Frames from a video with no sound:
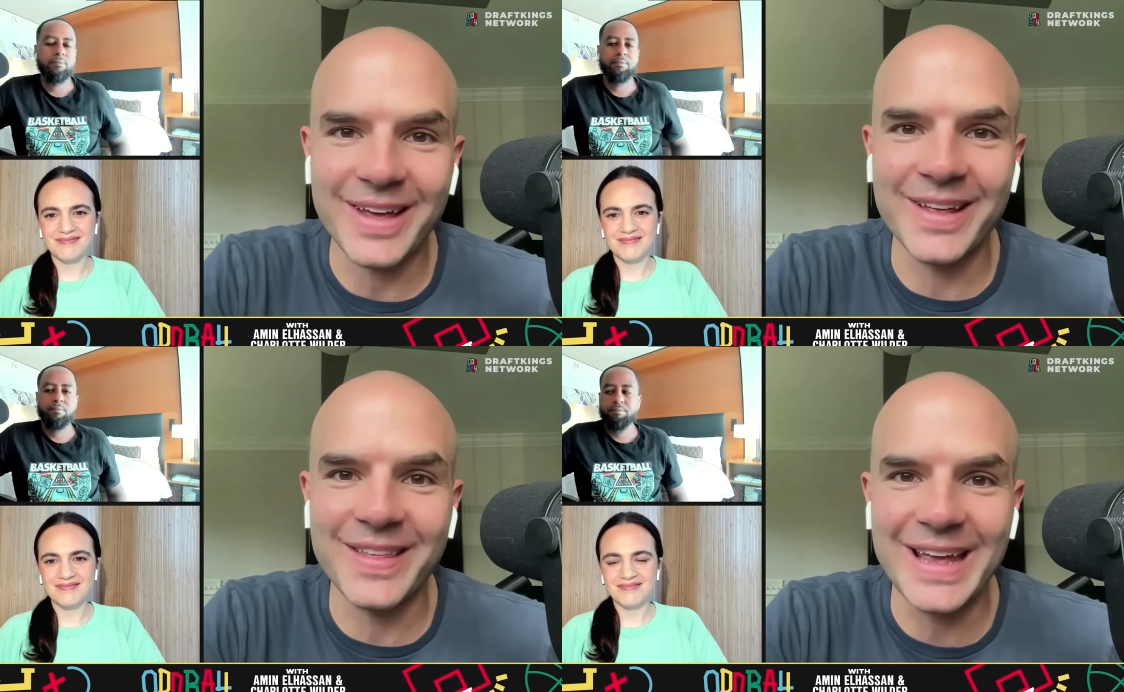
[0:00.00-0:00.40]

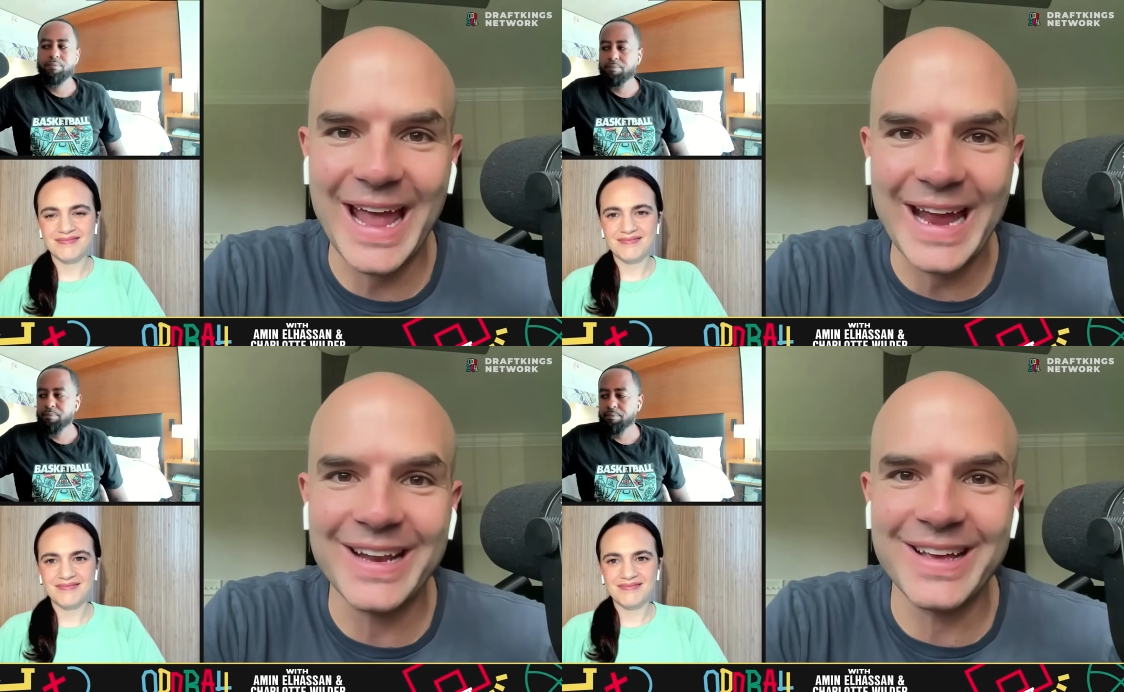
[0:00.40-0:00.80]
Speaker 1: in the
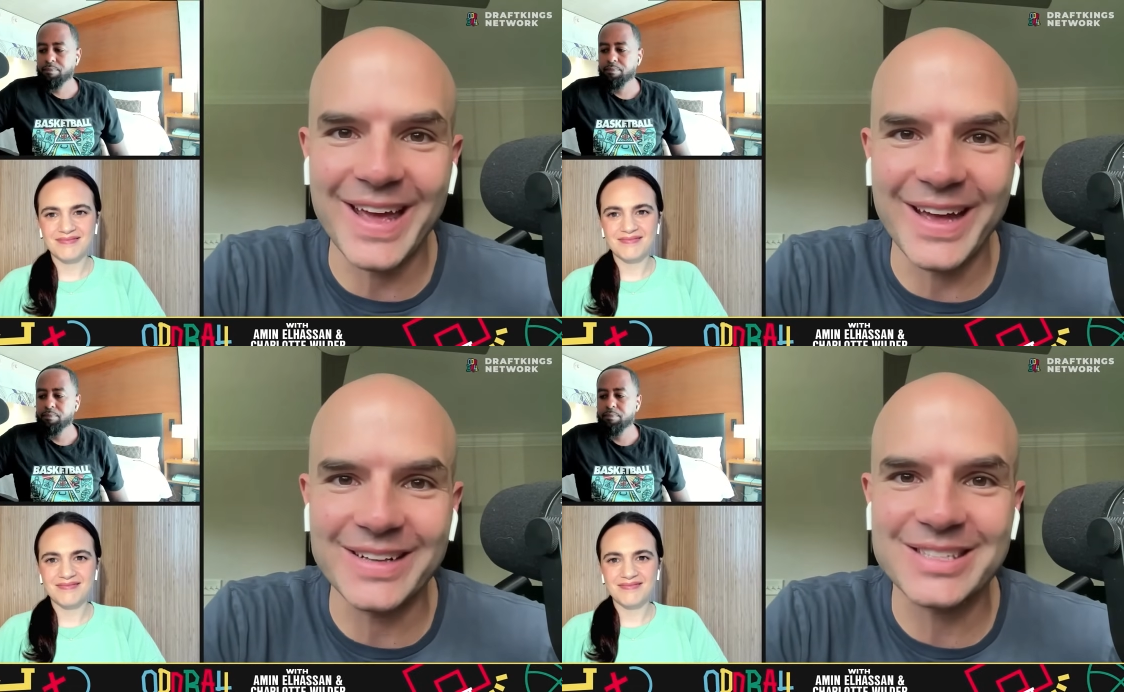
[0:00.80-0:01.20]

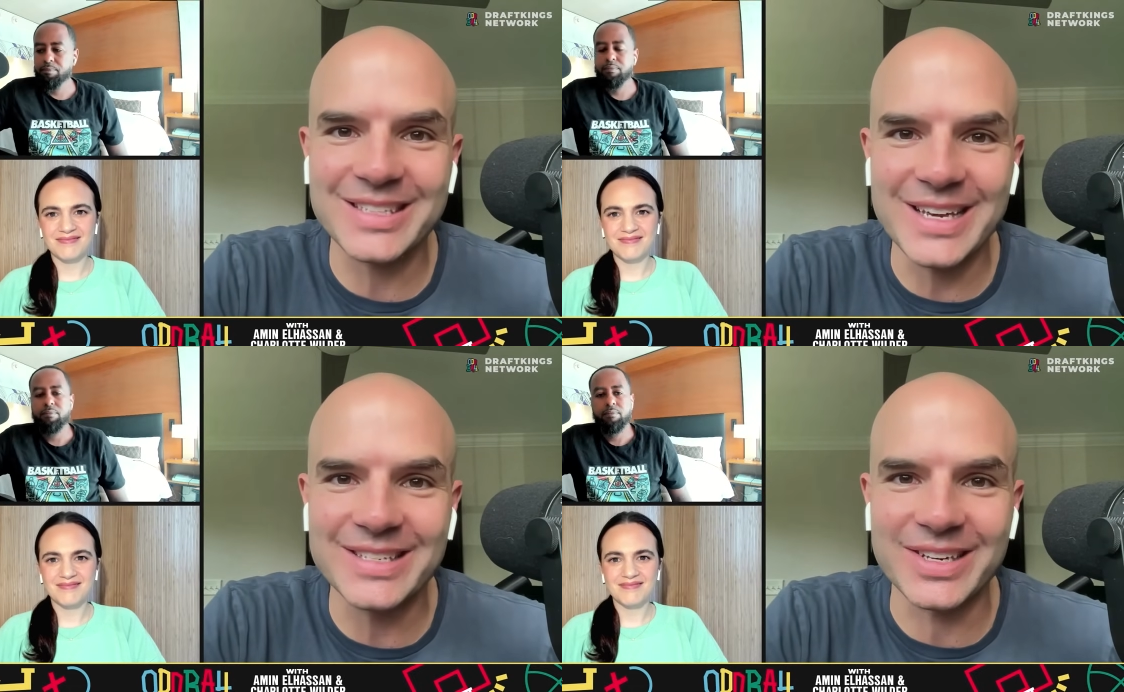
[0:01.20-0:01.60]
88
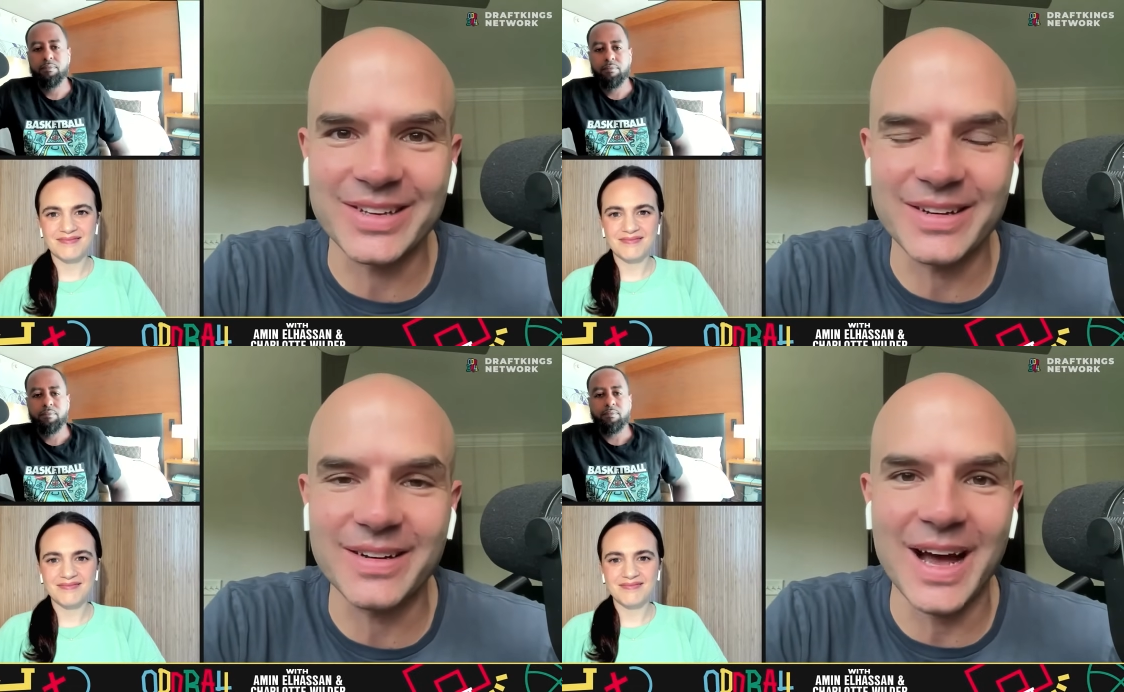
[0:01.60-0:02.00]

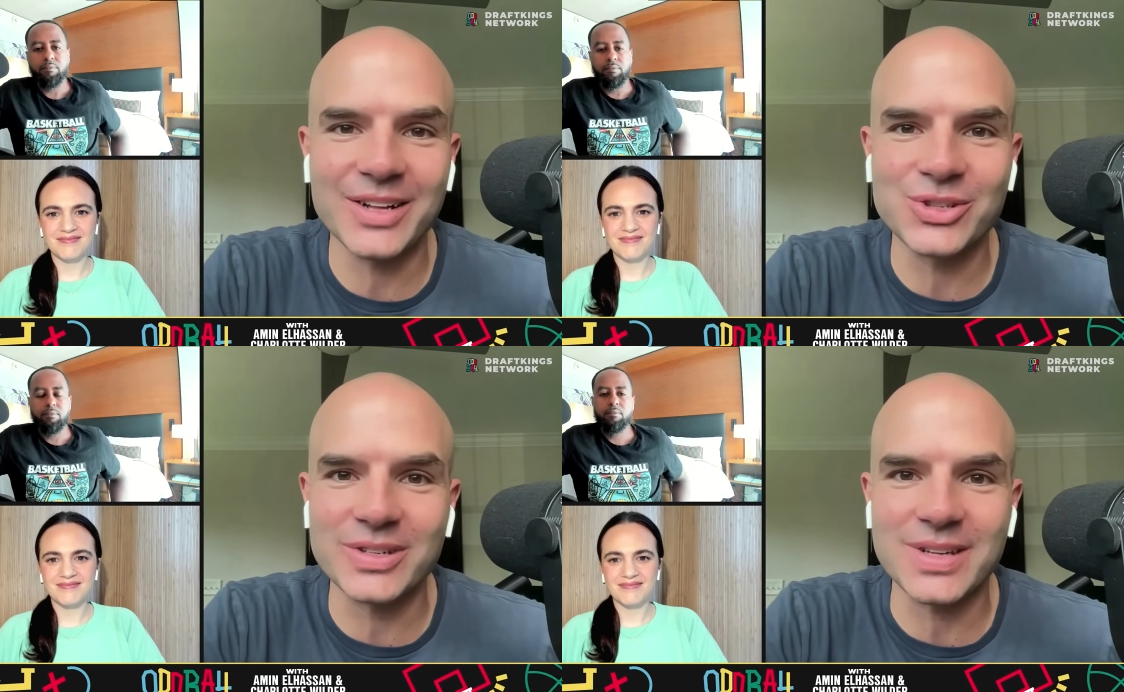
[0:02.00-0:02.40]
season, not
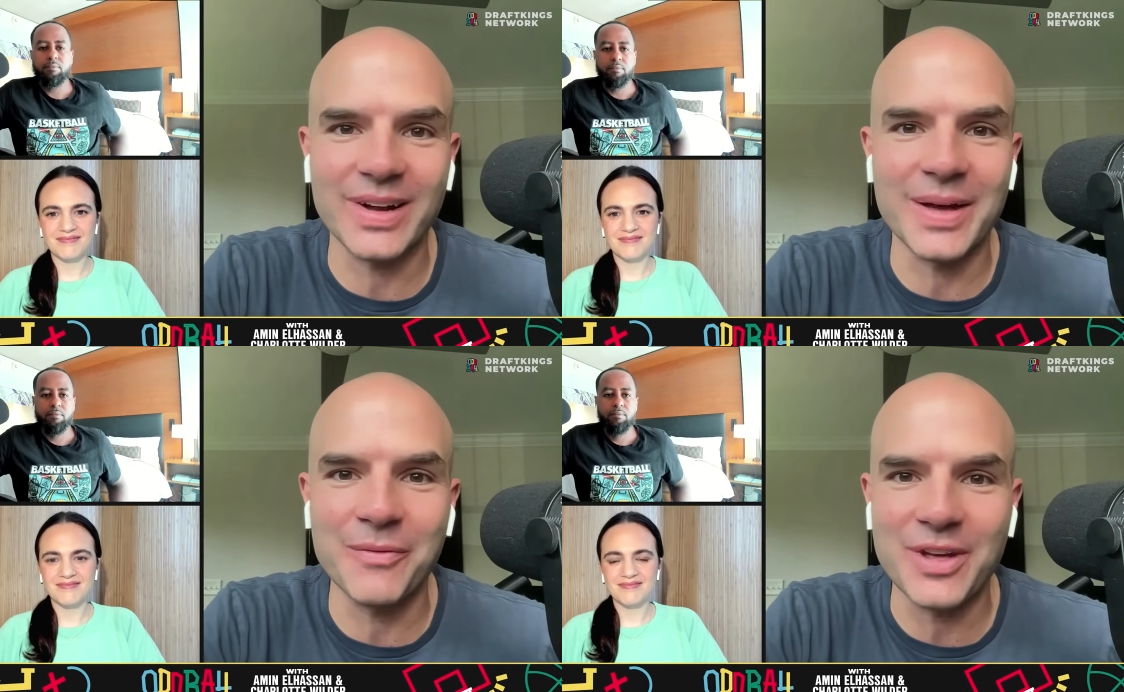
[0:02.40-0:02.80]
just on
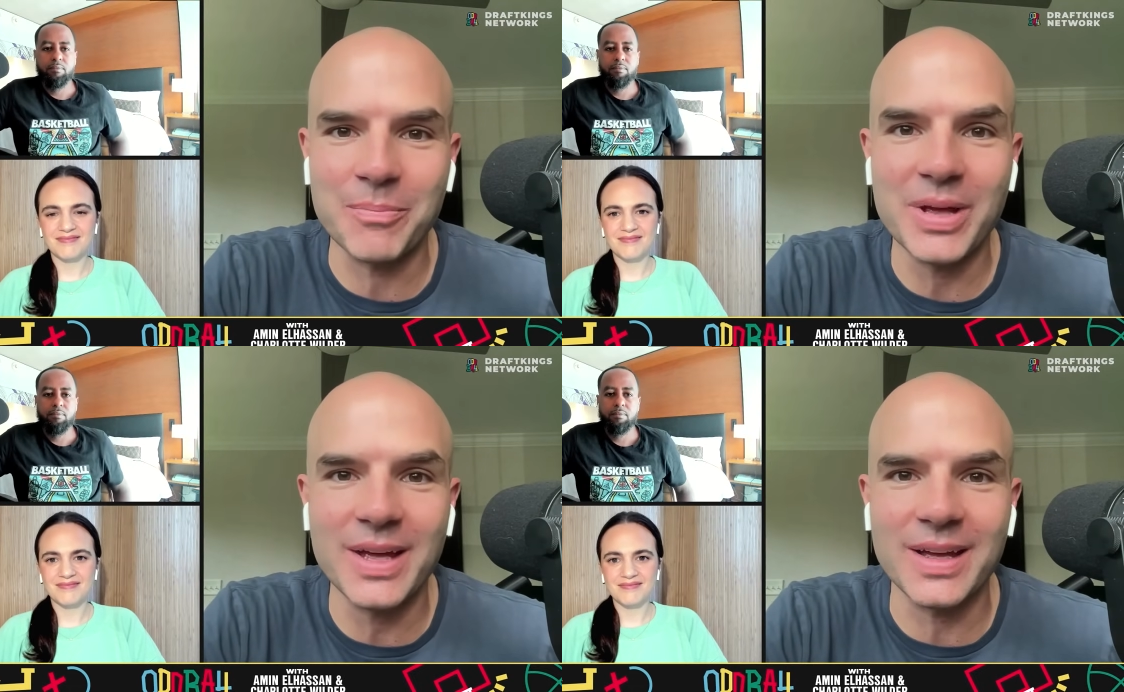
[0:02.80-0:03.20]

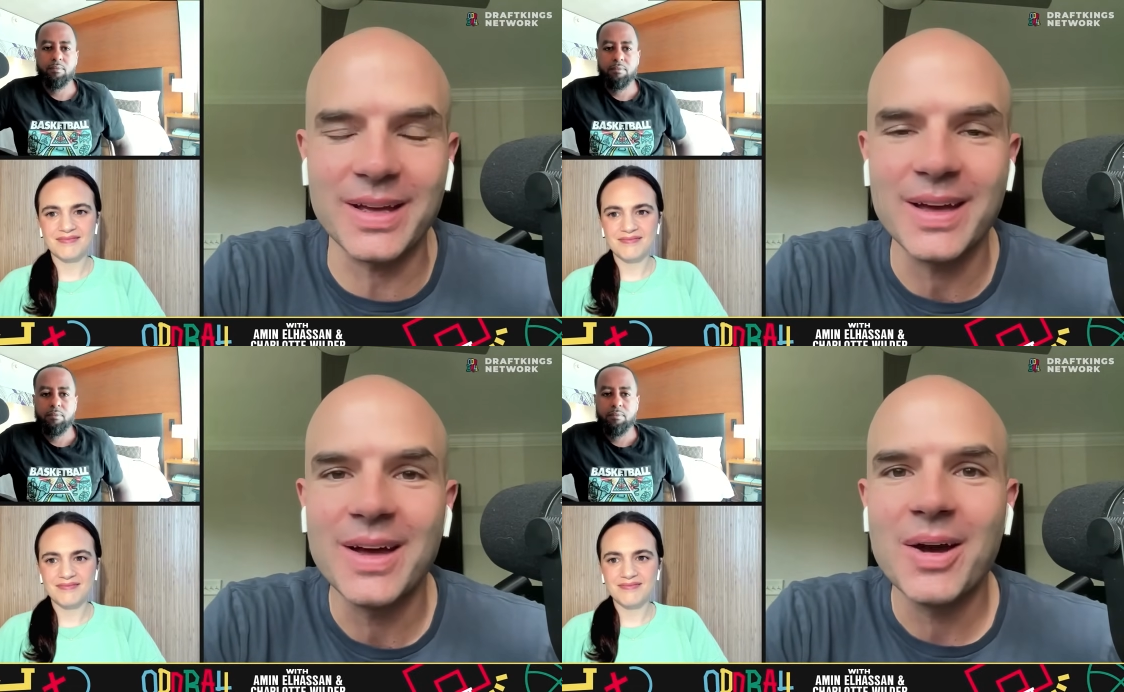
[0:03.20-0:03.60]

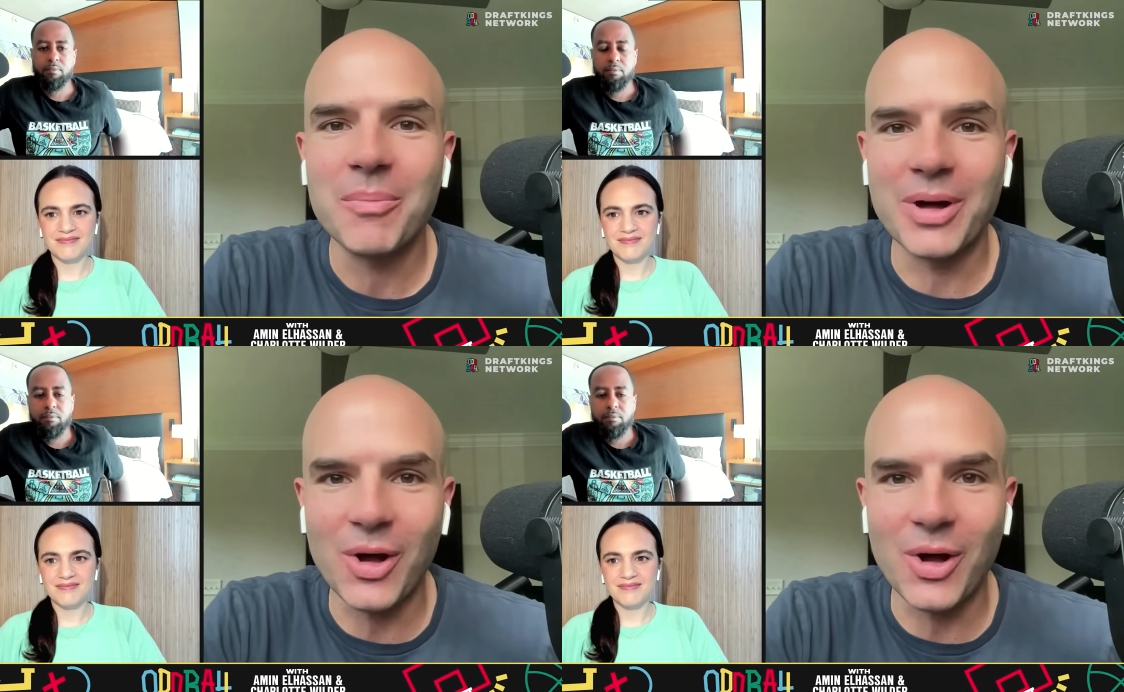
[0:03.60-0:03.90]
MVP, but